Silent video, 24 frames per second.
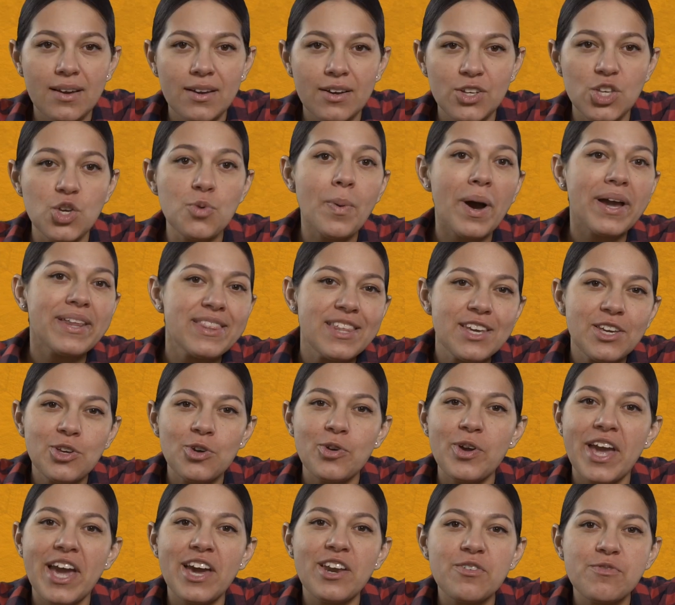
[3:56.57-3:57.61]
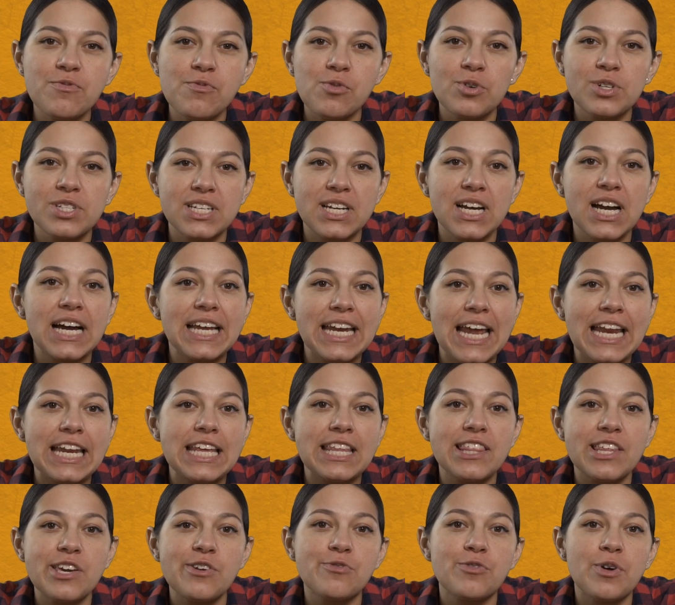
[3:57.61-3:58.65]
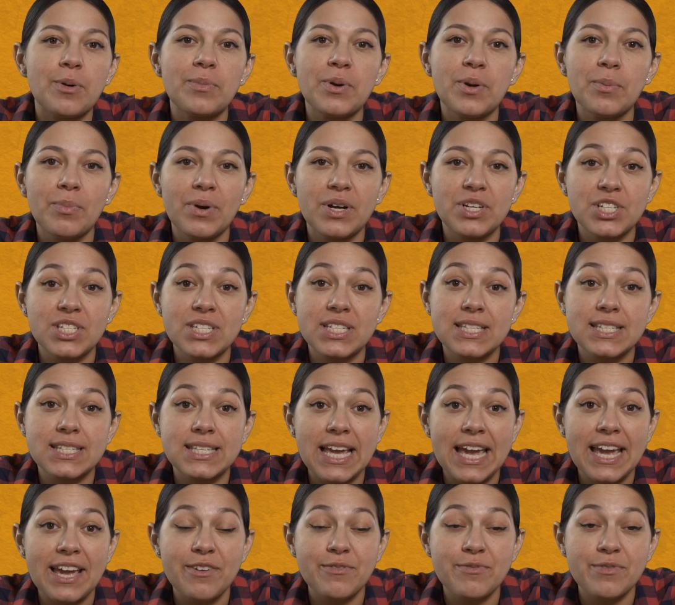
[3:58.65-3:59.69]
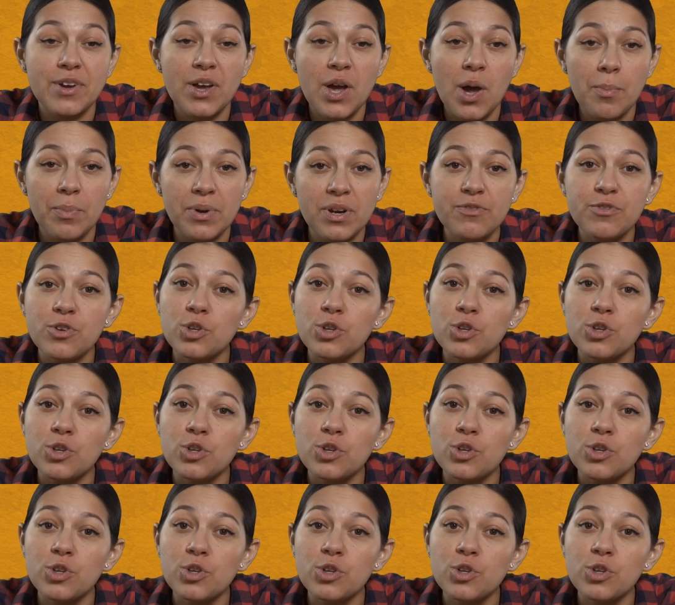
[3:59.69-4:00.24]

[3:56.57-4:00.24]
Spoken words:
You might think you can't afford to cut anything from your budget to save, but if